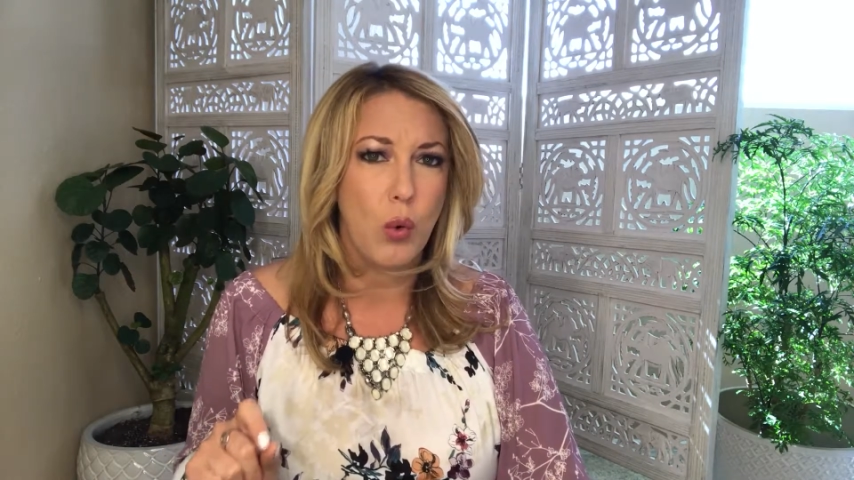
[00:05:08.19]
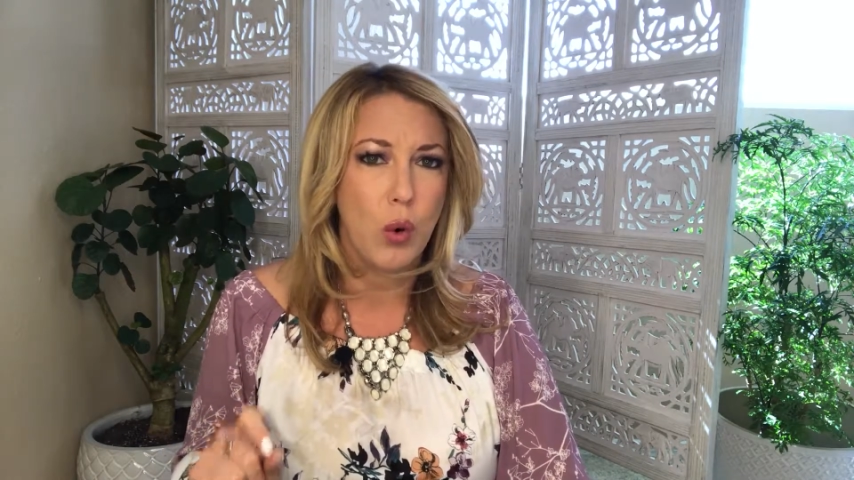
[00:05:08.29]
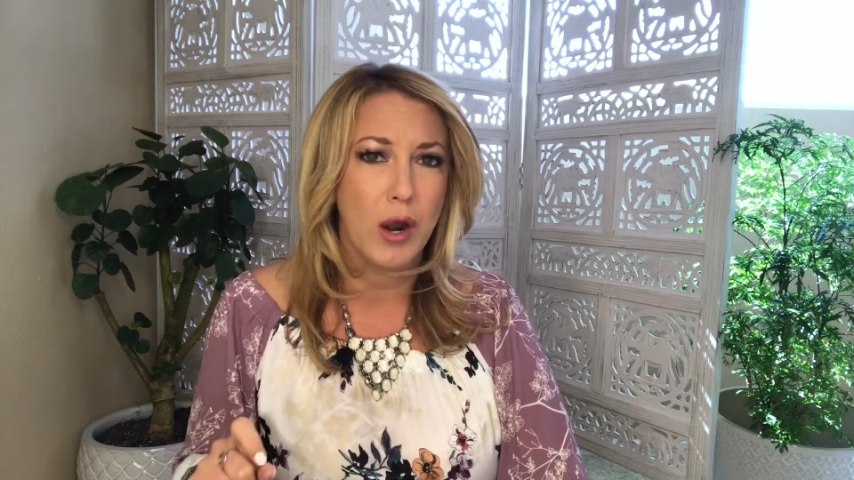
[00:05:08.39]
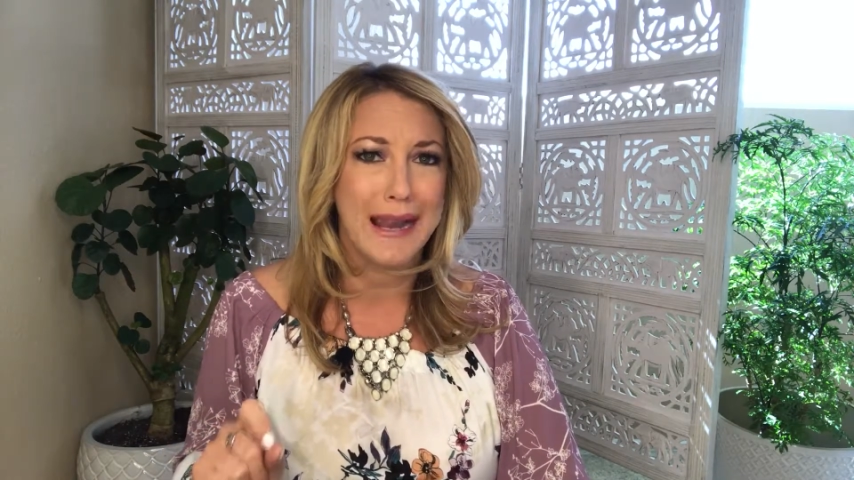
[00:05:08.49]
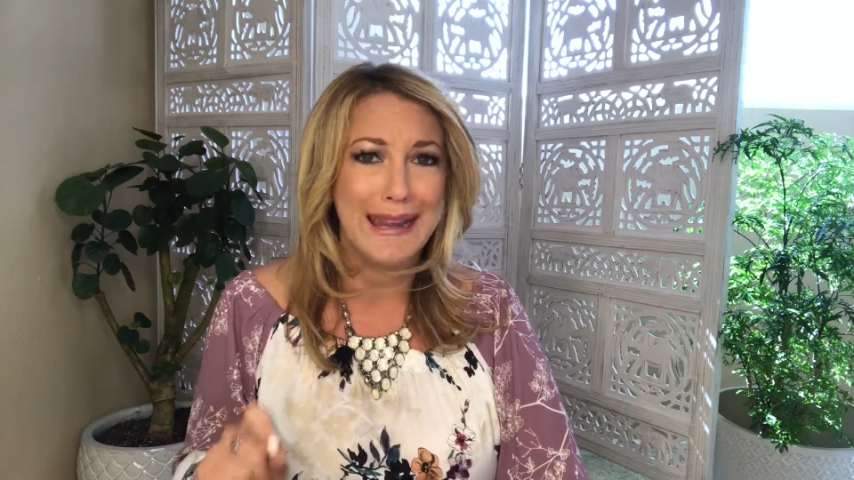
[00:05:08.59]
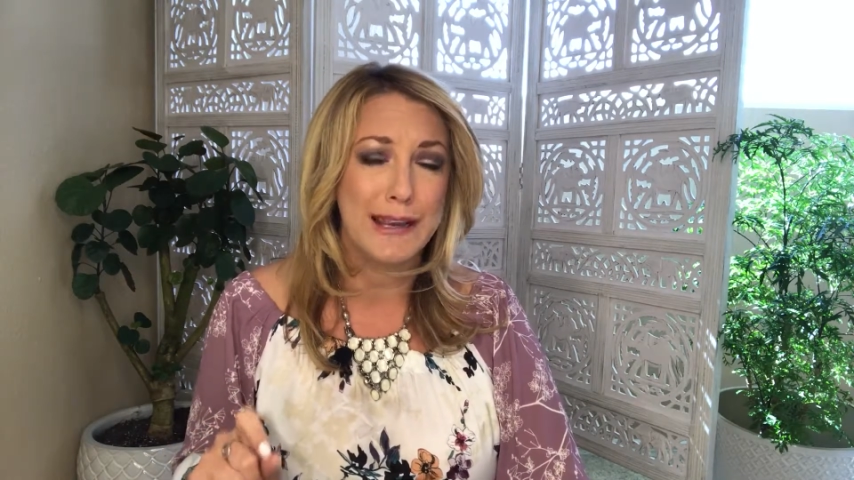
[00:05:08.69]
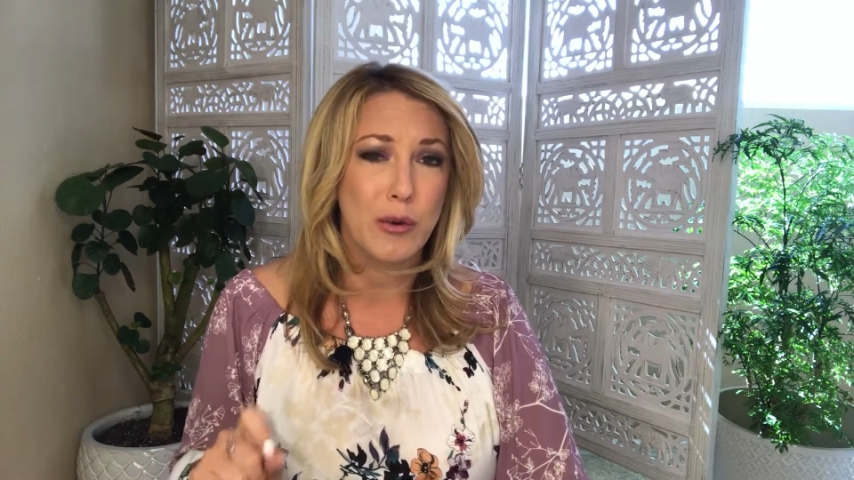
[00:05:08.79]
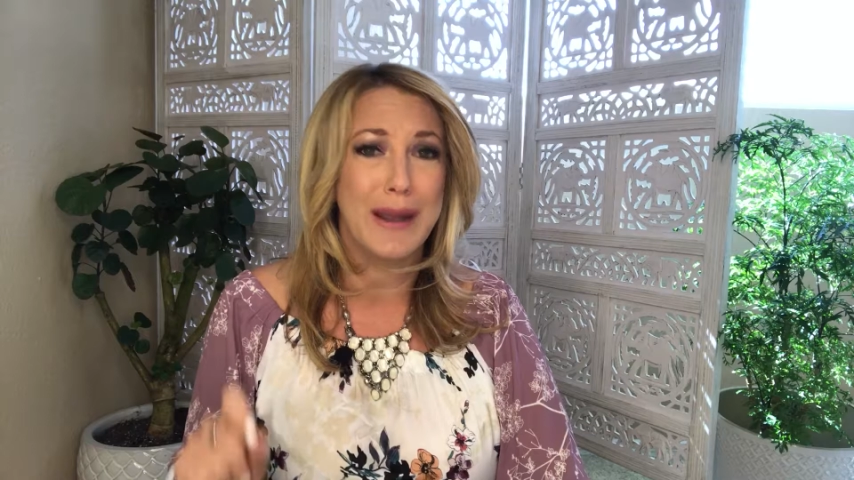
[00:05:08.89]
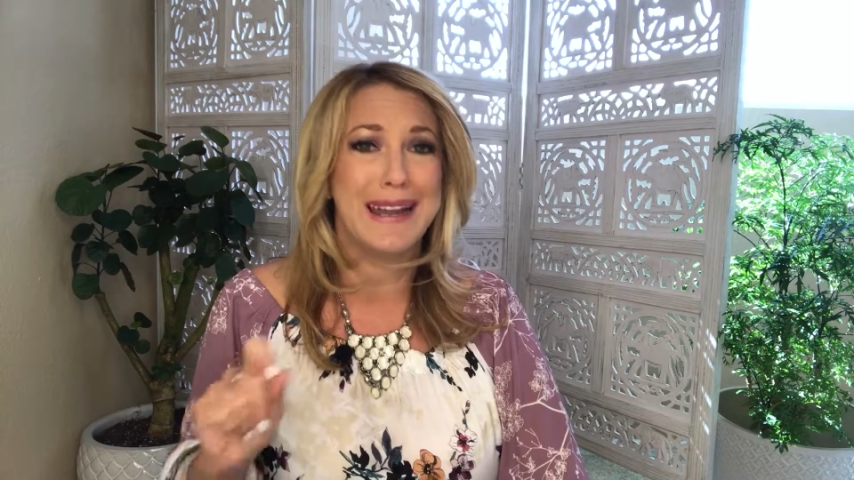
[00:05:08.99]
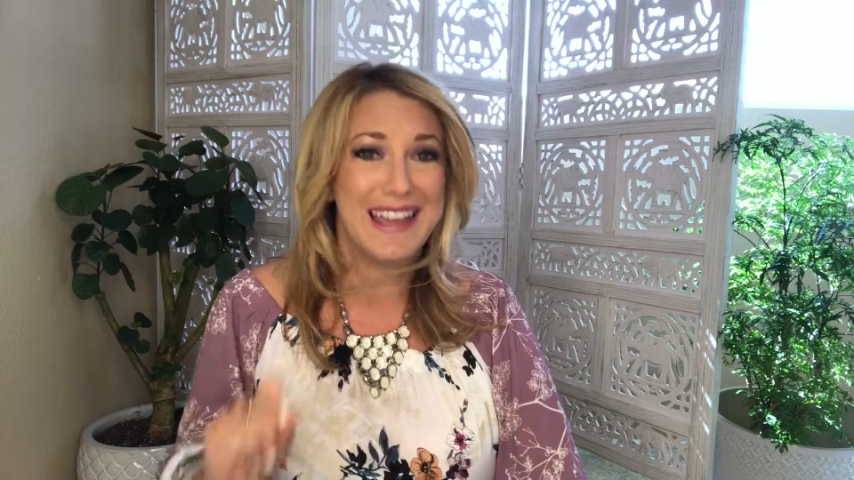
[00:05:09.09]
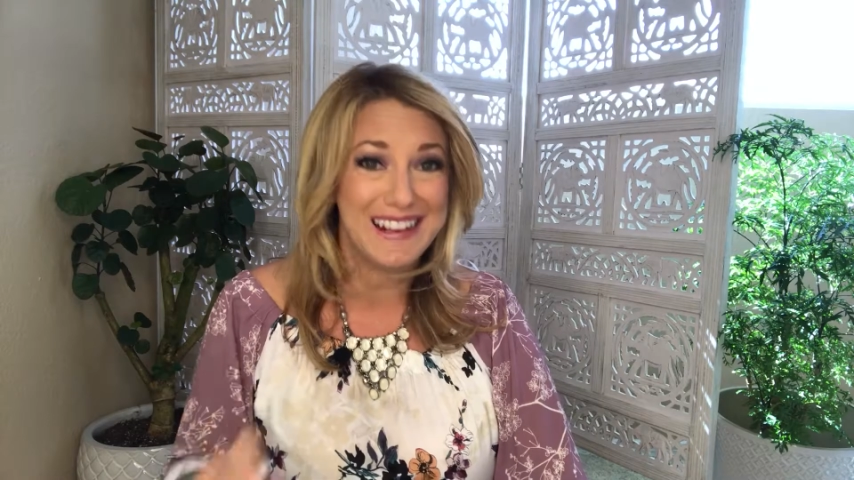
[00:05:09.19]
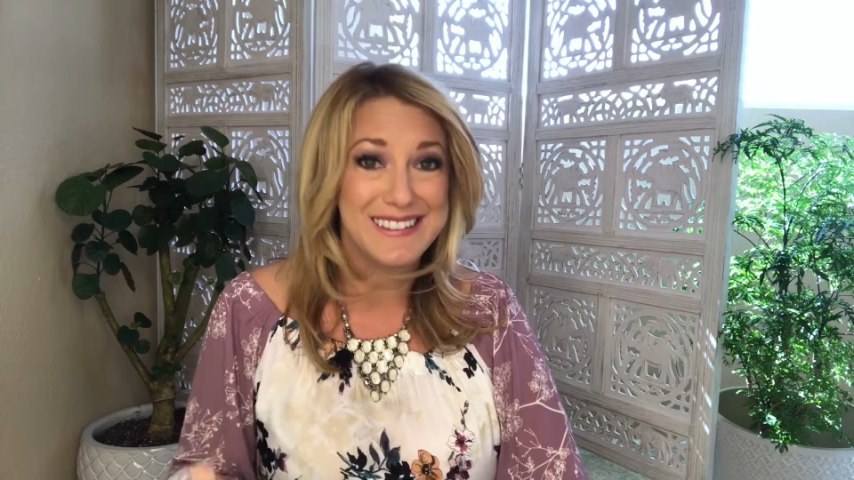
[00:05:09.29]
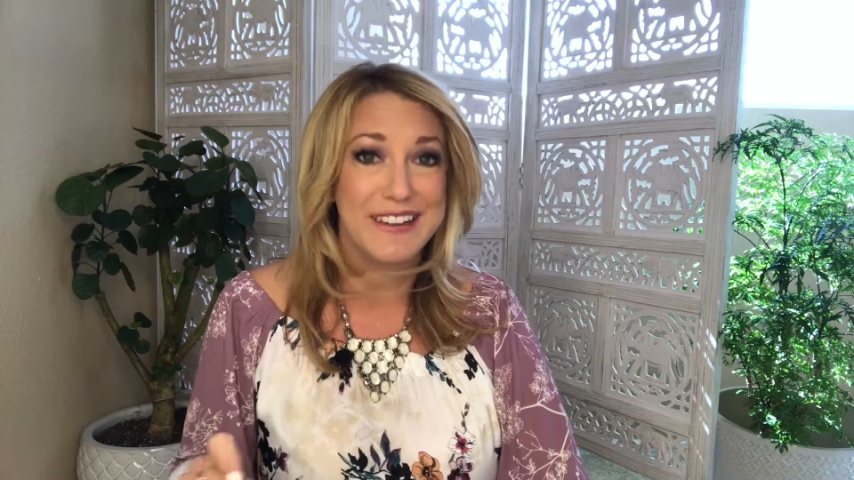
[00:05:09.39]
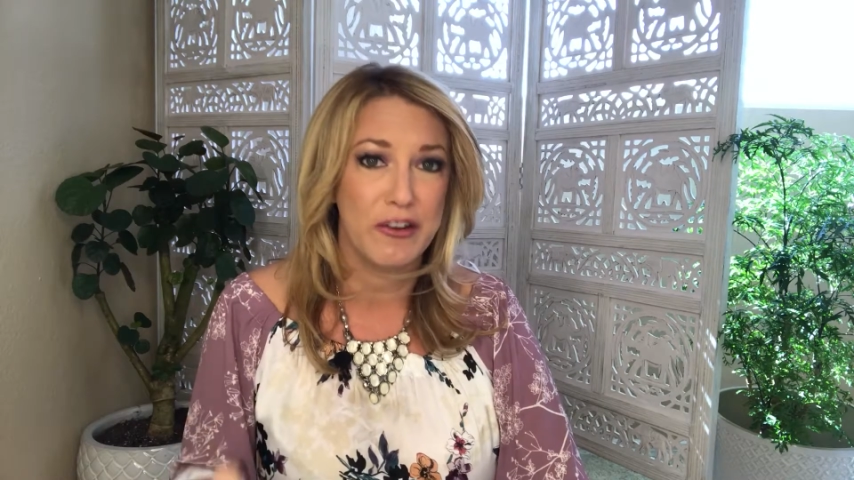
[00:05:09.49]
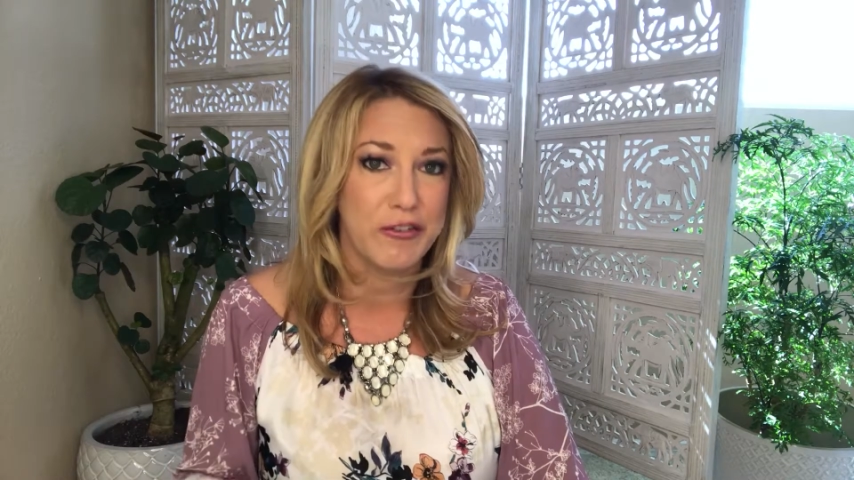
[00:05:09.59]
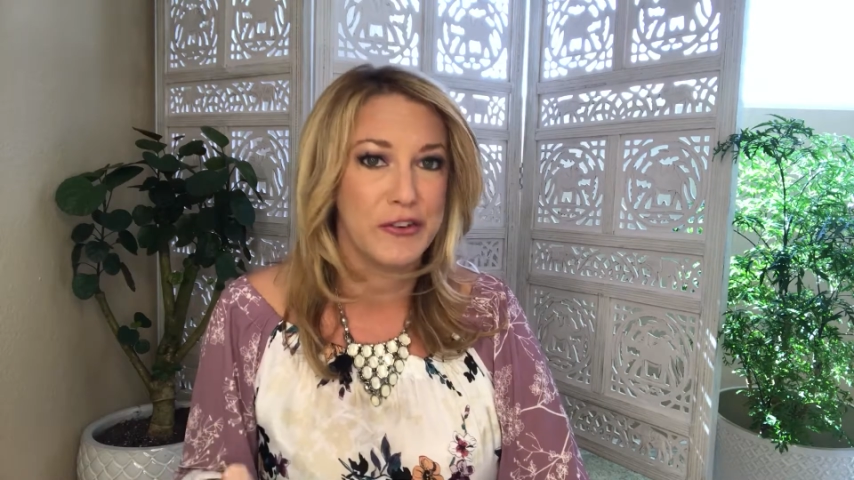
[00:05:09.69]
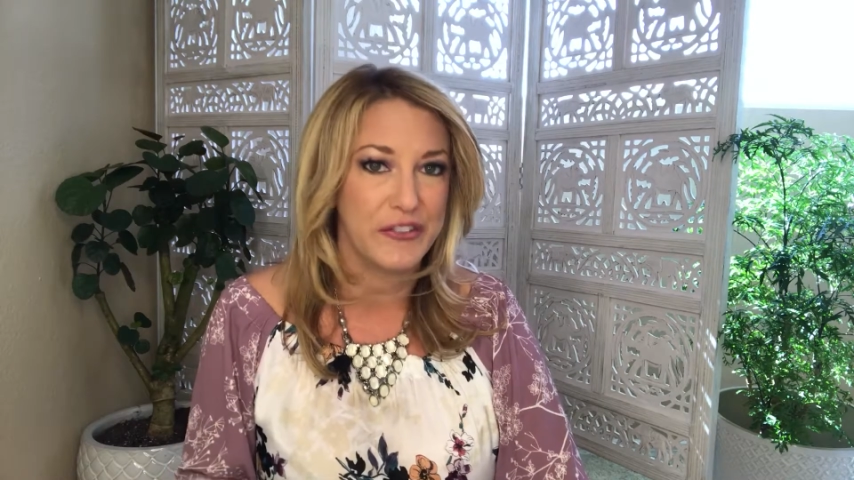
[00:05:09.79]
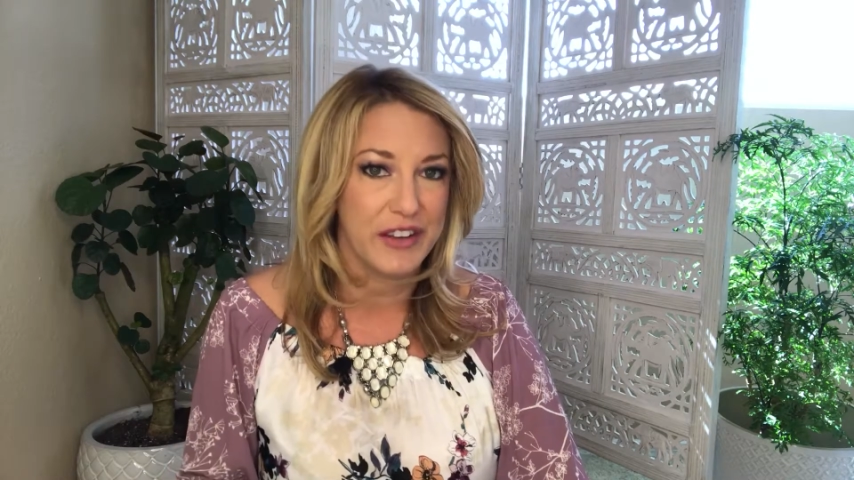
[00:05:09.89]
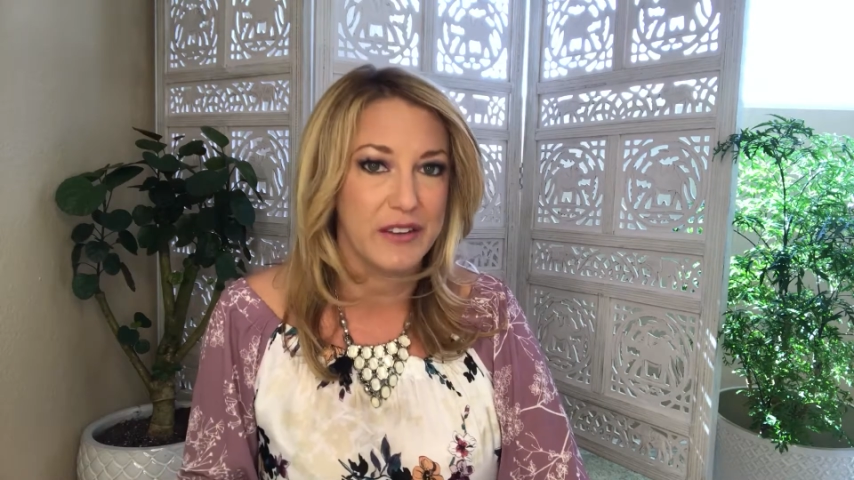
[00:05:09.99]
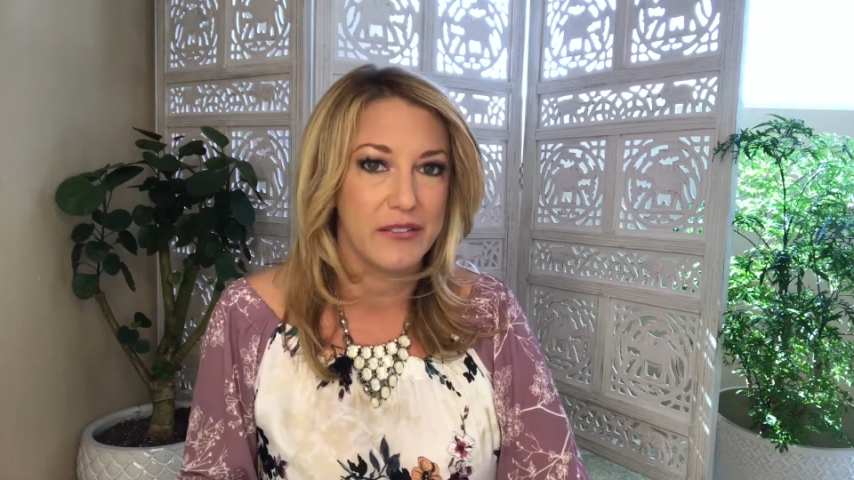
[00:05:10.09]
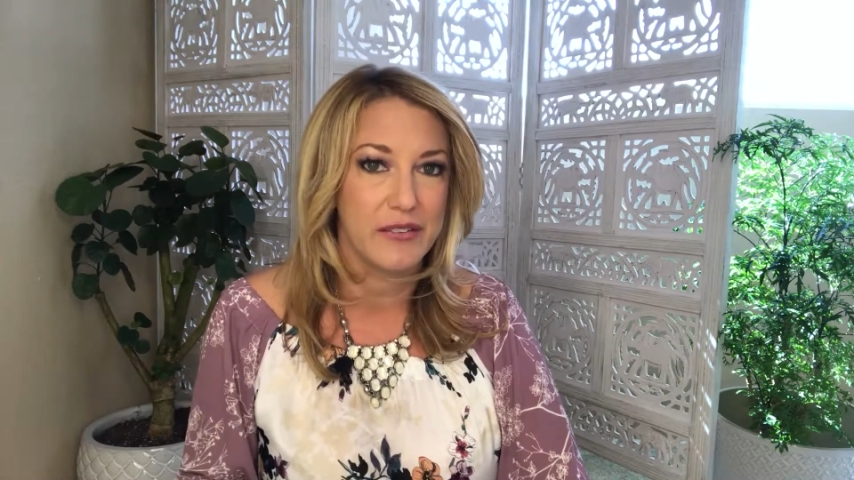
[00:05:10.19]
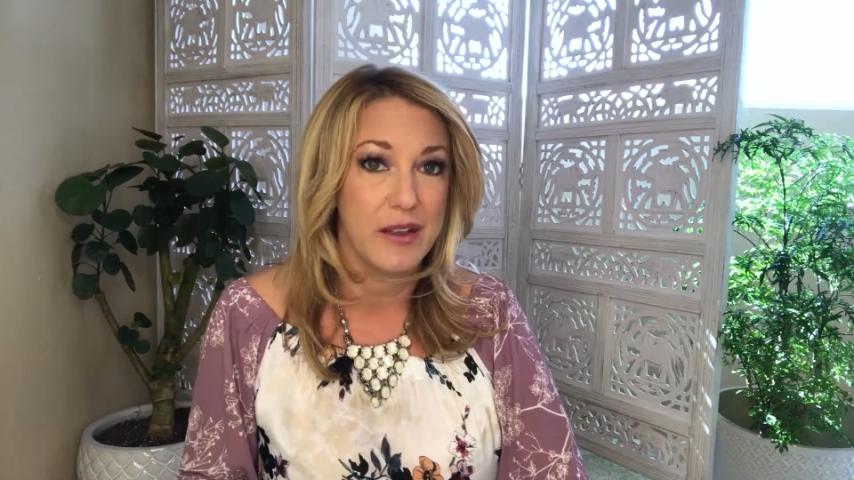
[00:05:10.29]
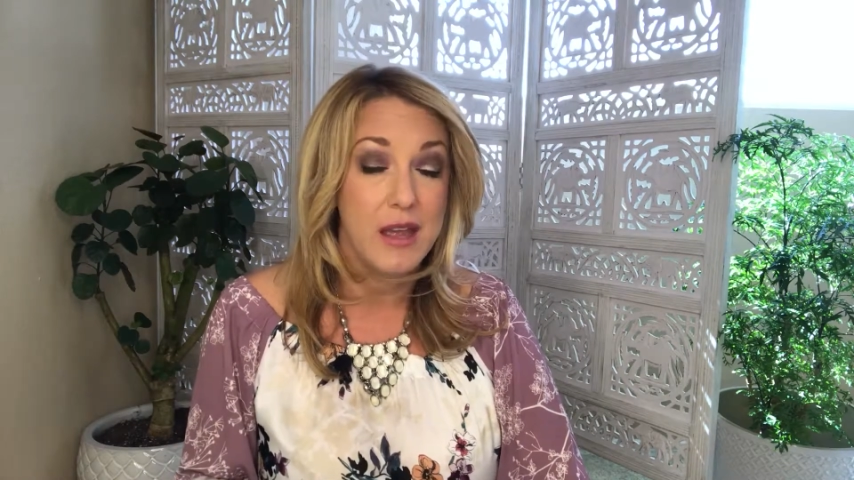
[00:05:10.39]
or I can't quite exhale for 6.